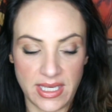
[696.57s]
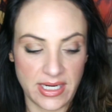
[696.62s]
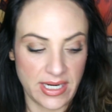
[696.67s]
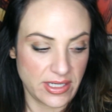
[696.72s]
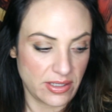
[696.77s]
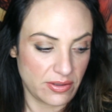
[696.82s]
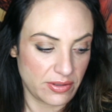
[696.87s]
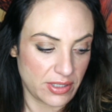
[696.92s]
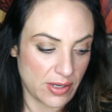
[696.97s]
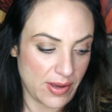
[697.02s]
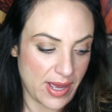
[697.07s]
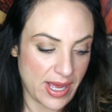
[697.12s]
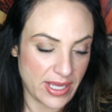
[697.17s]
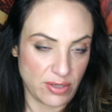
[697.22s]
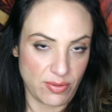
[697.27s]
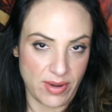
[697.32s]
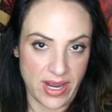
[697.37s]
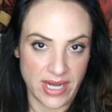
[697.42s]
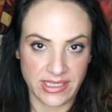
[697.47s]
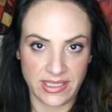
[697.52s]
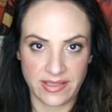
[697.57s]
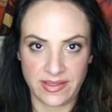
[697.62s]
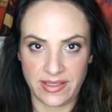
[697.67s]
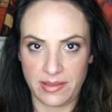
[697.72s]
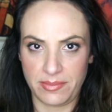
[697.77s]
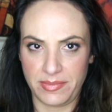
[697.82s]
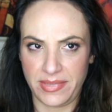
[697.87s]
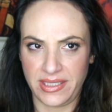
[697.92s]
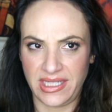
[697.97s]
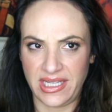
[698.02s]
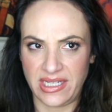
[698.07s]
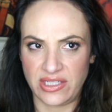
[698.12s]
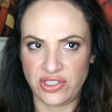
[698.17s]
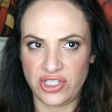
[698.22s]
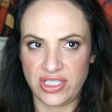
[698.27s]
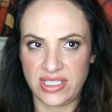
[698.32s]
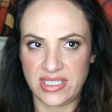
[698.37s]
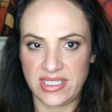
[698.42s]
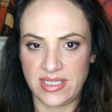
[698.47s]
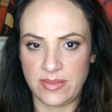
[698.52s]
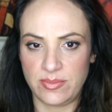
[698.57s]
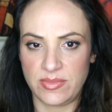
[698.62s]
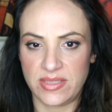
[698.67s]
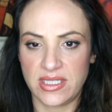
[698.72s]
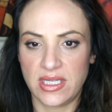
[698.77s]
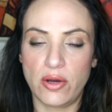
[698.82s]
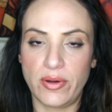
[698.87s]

and I don't know how you act on them, but like she seems